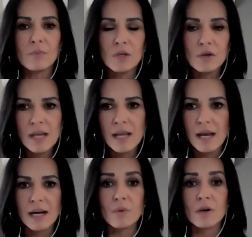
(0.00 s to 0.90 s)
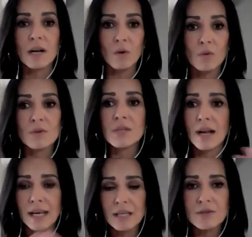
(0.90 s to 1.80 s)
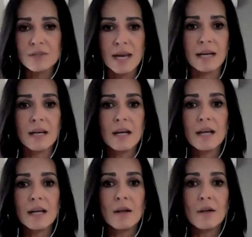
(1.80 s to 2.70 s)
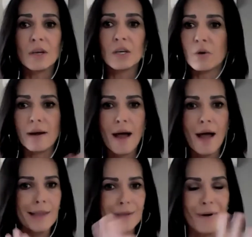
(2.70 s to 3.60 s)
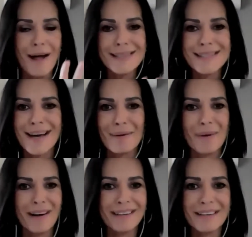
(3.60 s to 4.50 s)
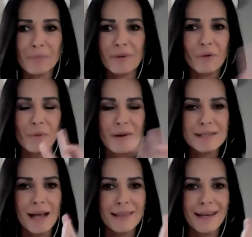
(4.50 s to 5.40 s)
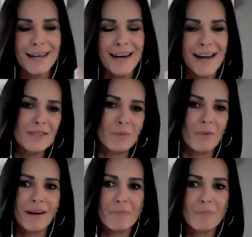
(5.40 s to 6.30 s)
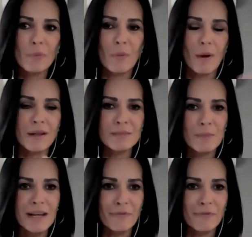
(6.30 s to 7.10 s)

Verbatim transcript: looking inward, and also, like you said, you and I at the right time, we've always had that connection where we won't speak